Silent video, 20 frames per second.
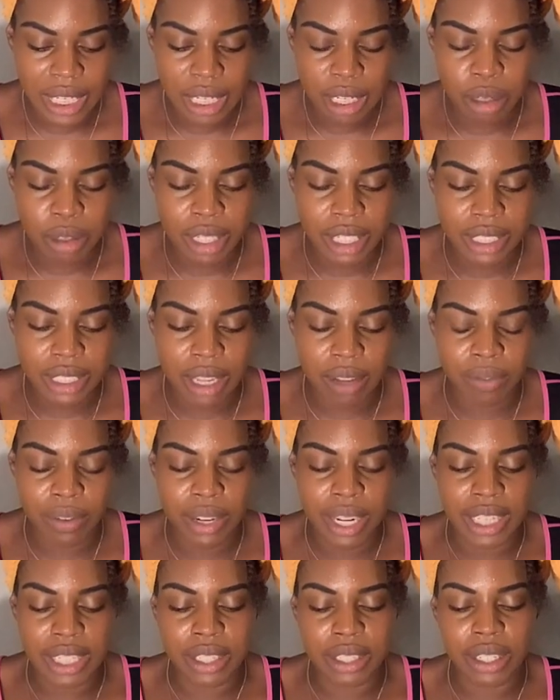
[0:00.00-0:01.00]
Because I feel
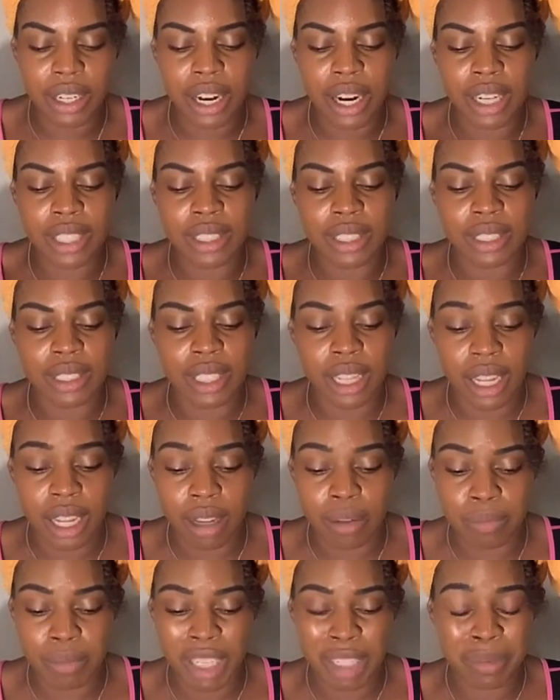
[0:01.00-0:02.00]
like your guards is
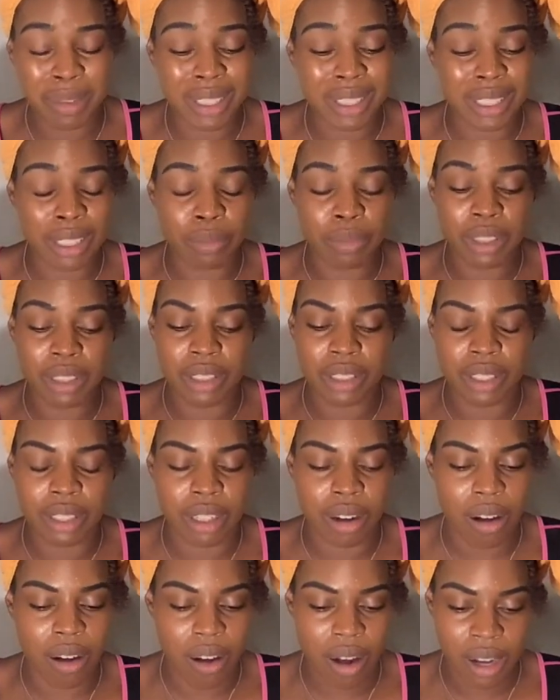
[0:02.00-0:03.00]
up. Maybe something
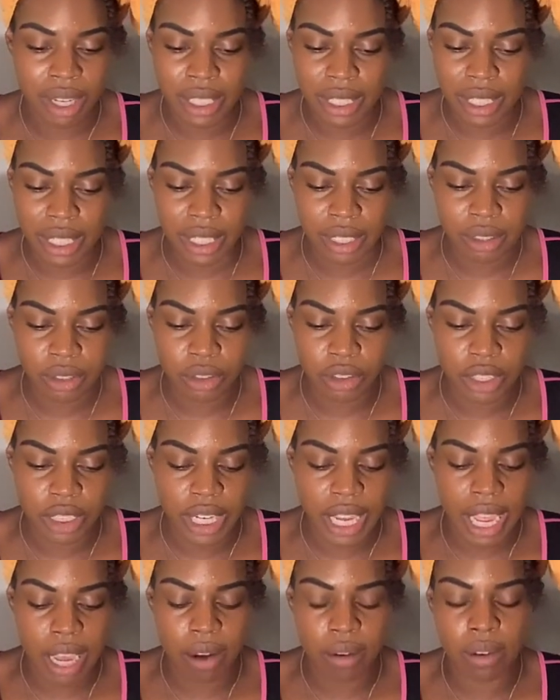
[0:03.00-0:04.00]
took all your energy
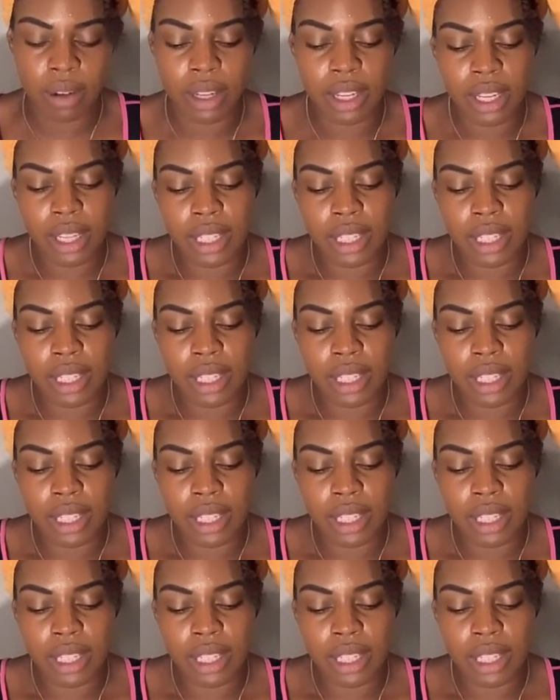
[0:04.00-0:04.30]
out.